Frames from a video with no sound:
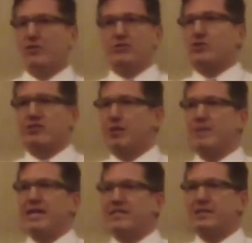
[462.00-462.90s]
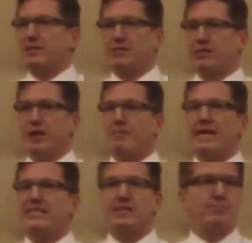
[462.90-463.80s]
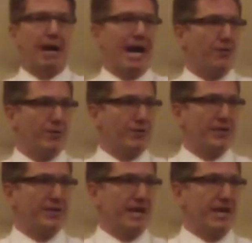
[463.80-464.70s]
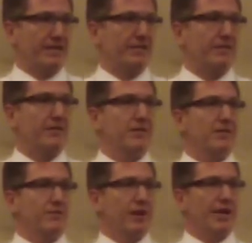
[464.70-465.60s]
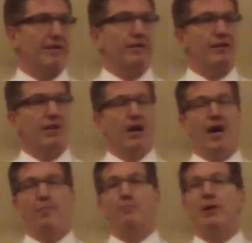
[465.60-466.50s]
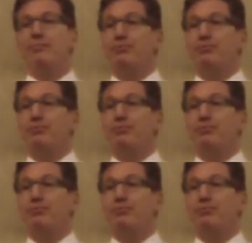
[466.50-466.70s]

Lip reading: of all, there's just amazing power in that, right? But